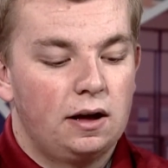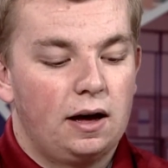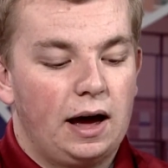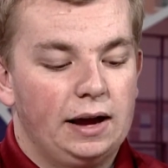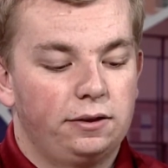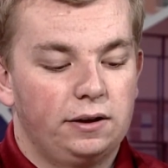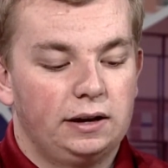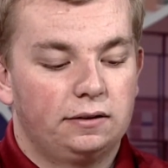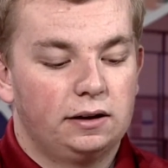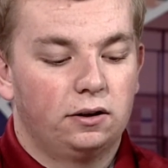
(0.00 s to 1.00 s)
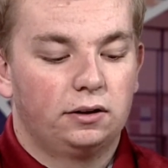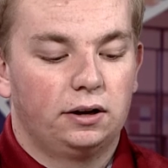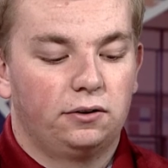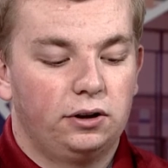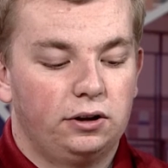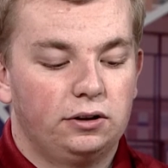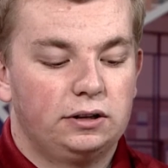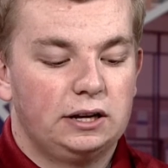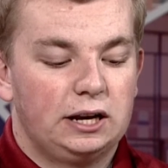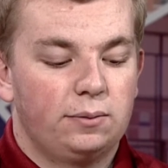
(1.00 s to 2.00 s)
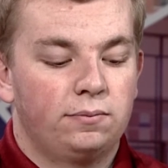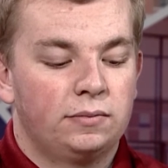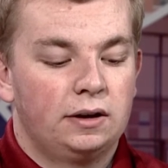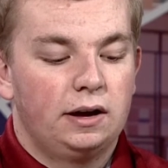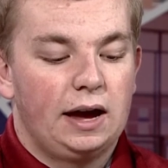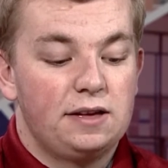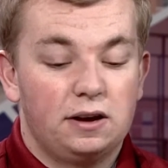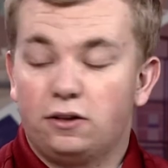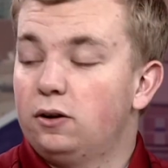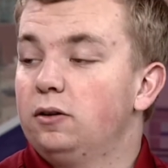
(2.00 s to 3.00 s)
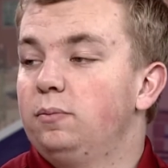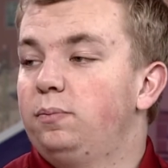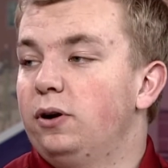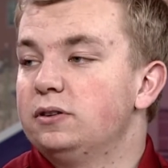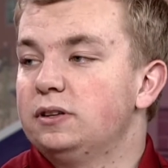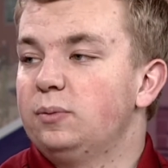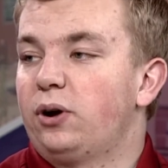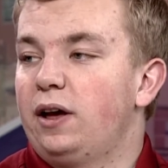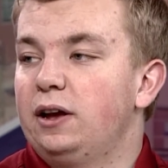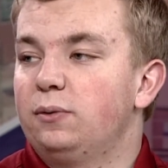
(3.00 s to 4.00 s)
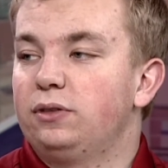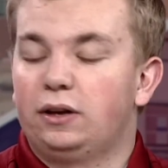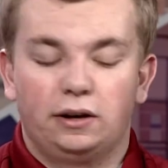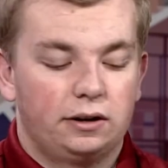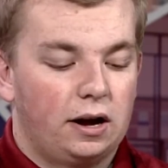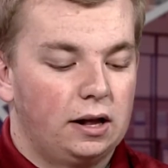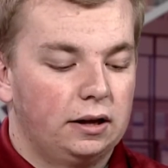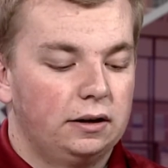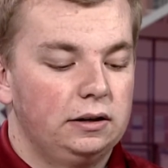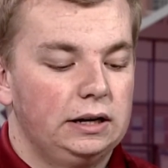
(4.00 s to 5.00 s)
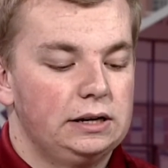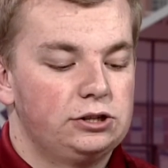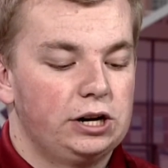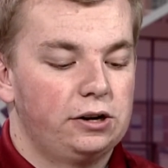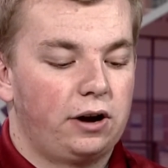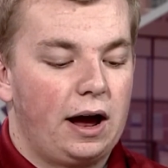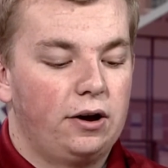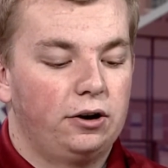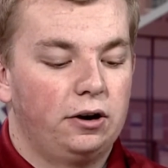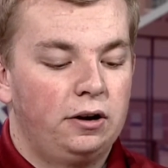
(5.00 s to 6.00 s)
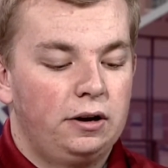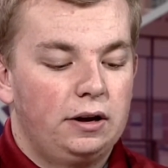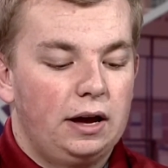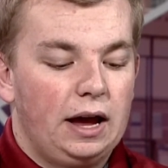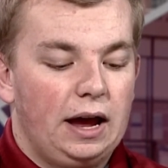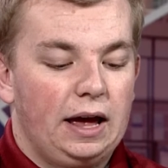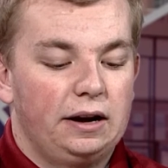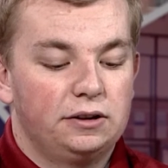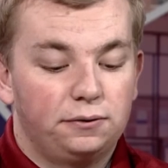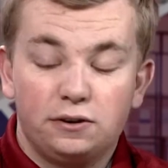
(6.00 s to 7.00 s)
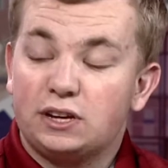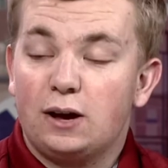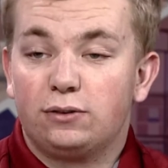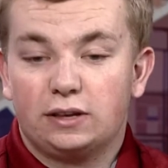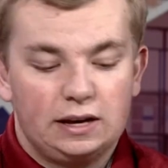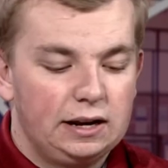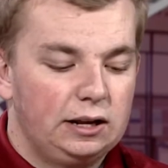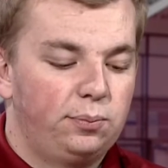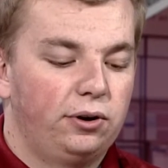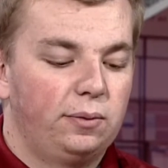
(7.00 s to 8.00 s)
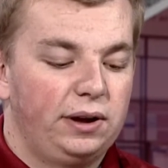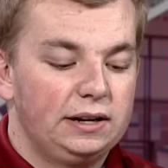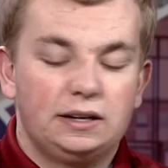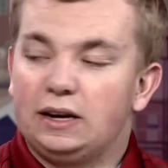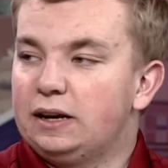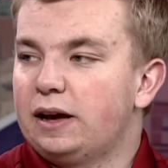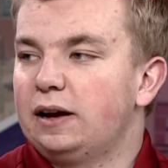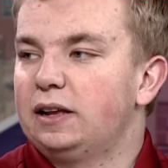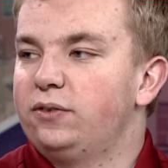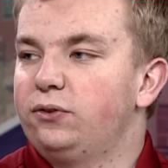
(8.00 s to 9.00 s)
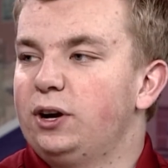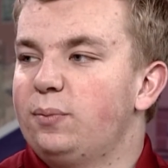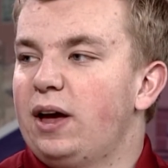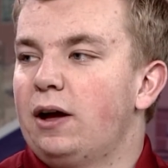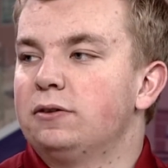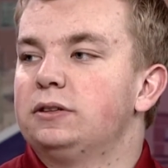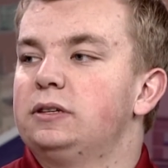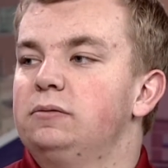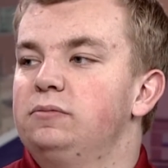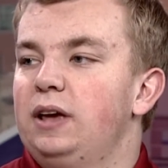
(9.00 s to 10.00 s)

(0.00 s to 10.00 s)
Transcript: I think they look like a really good team. And the other person they brought in with Iguodala is Jay Crowder. And in his first game with the Heat, he put up 18, got 11 rebounds.